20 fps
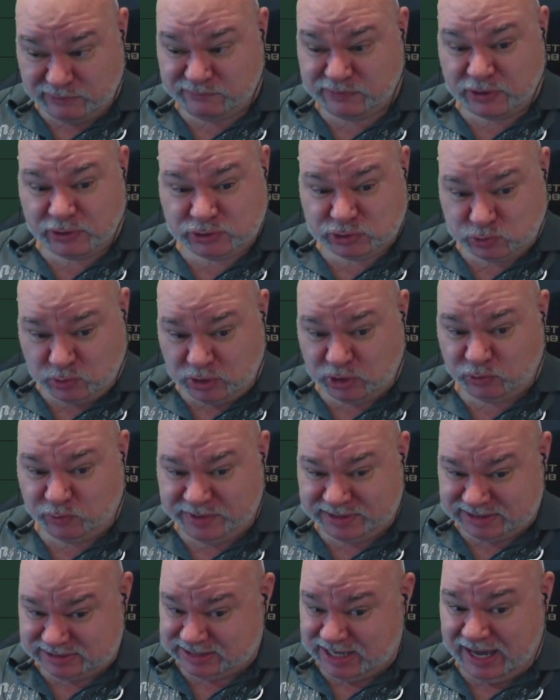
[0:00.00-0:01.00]
those
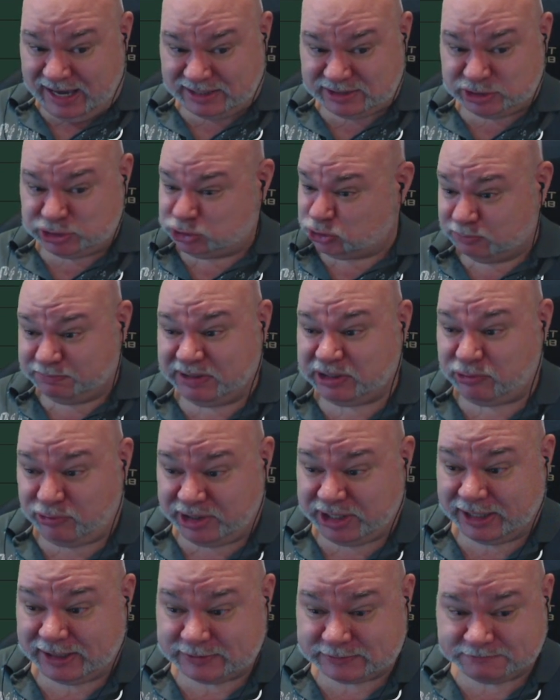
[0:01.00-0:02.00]
whirlwind attacks should be
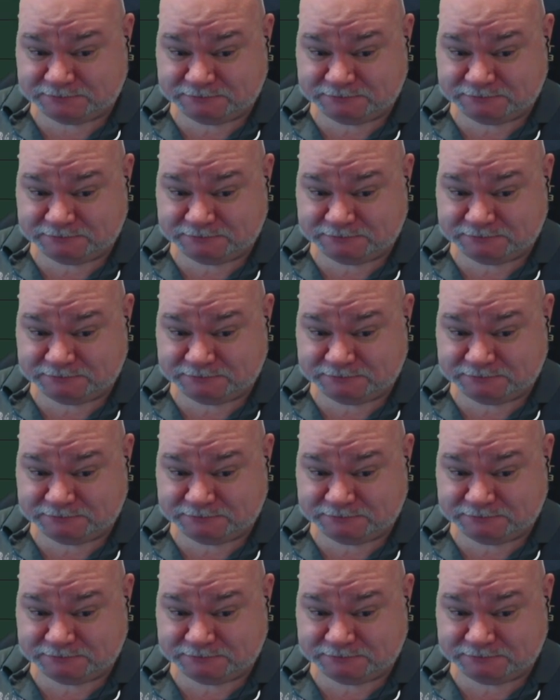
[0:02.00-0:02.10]
critting.